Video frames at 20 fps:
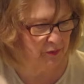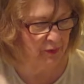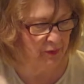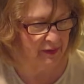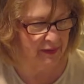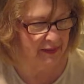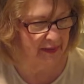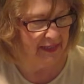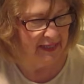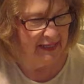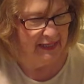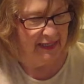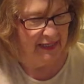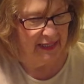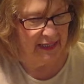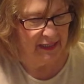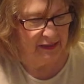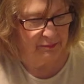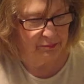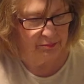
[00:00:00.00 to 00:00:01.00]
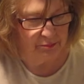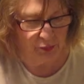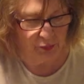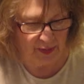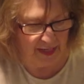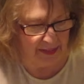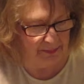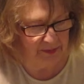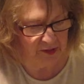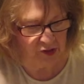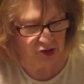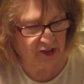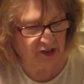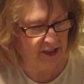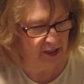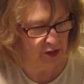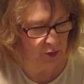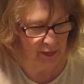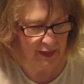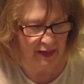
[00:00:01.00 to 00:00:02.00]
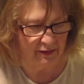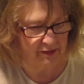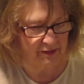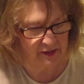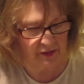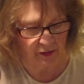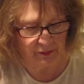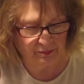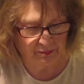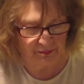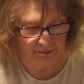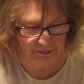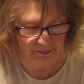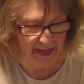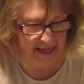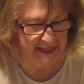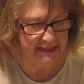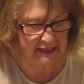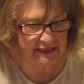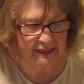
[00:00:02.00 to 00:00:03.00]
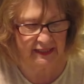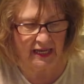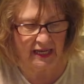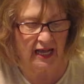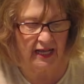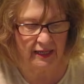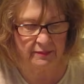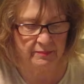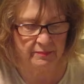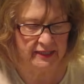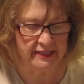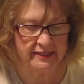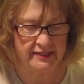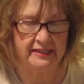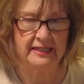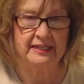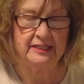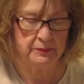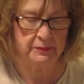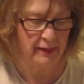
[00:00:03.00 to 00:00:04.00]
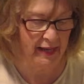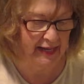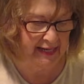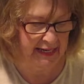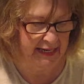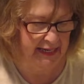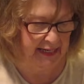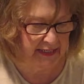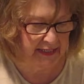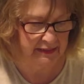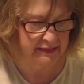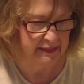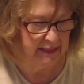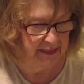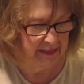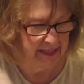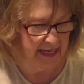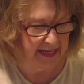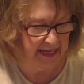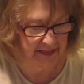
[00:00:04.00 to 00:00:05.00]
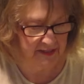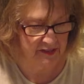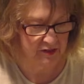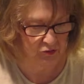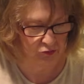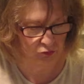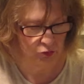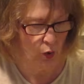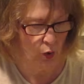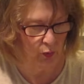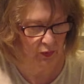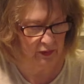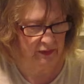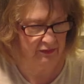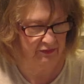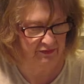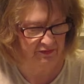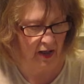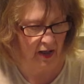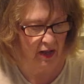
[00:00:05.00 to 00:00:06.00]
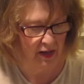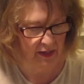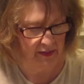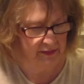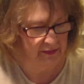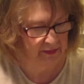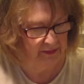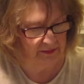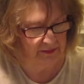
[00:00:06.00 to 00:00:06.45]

or a bread machine or whatever, so basically I mix things by hand, and it's totally fine.